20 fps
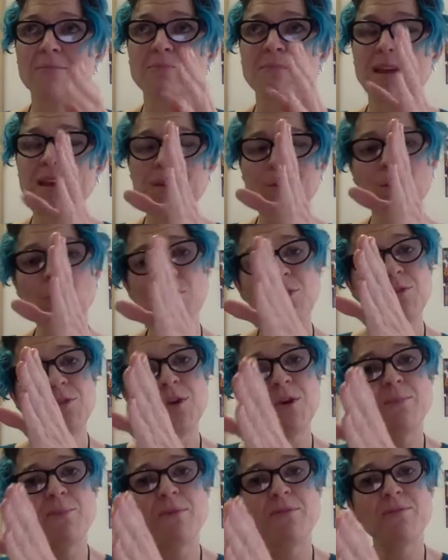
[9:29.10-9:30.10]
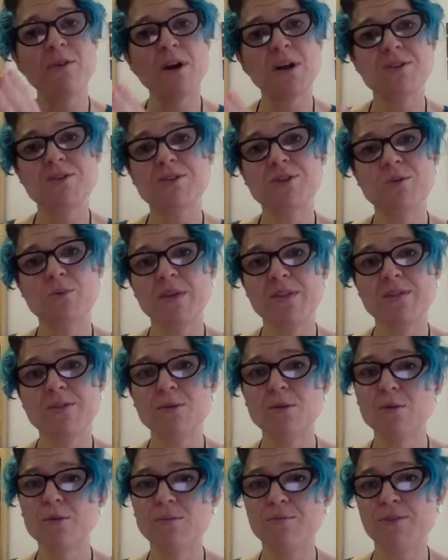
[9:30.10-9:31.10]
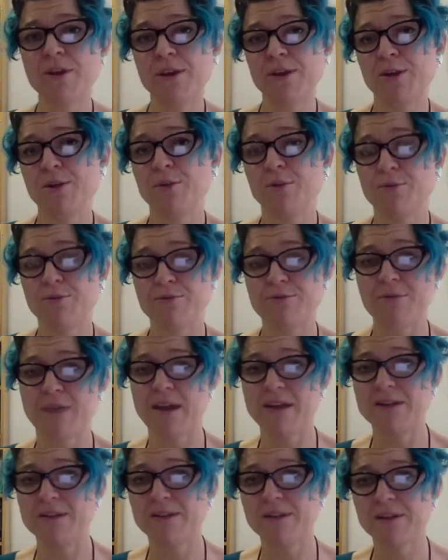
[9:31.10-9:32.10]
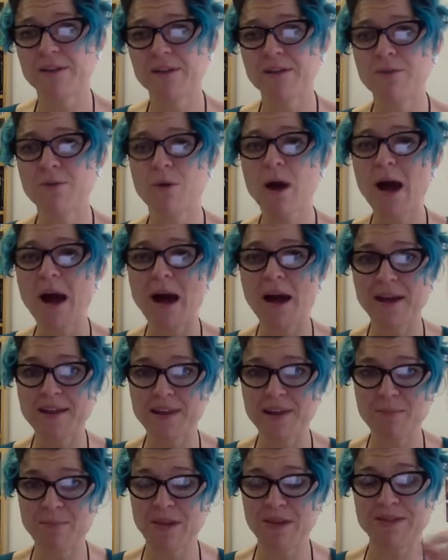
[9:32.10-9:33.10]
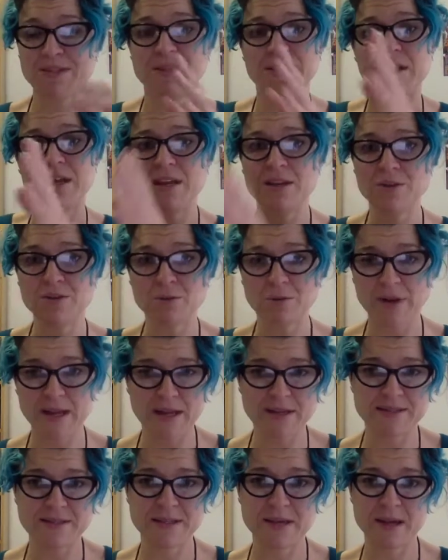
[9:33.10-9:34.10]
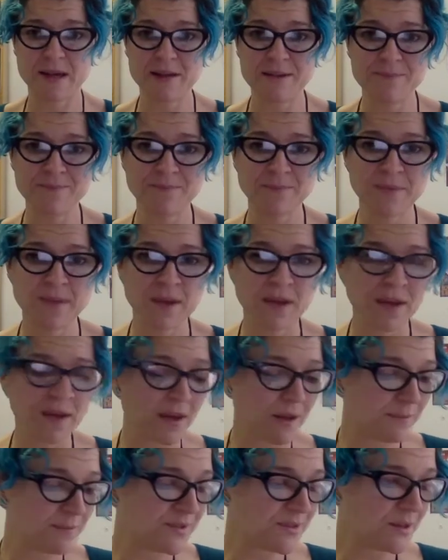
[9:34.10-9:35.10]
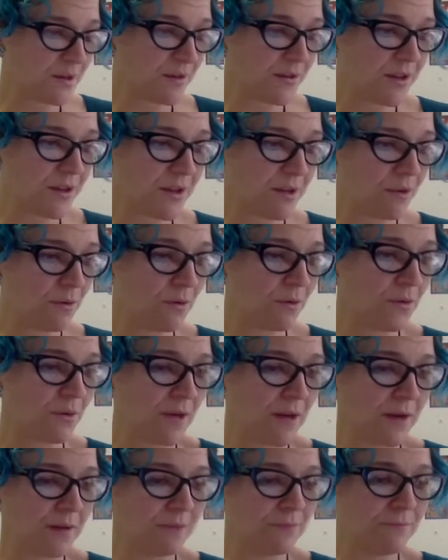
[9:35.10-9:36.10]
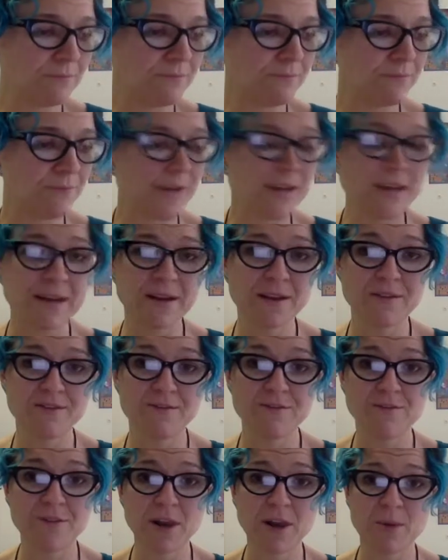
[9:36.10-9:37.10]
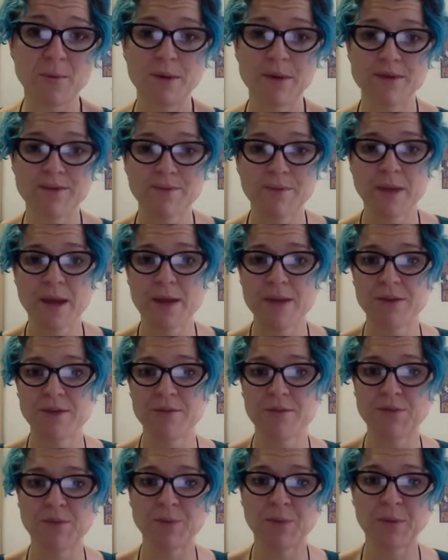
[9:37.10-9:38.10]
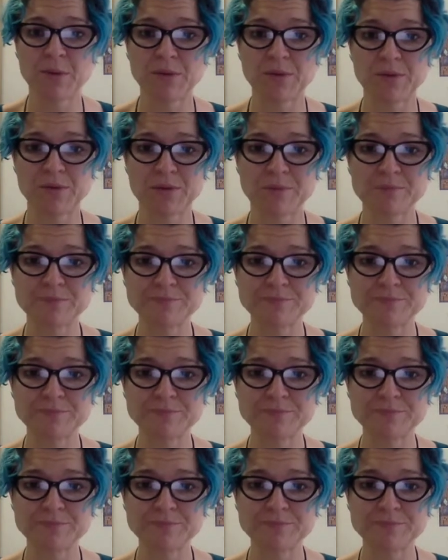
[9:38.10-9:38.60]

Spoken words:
It also provides you with your vertical thread, your argument in your essay, so that your reader can follow it throughout your response.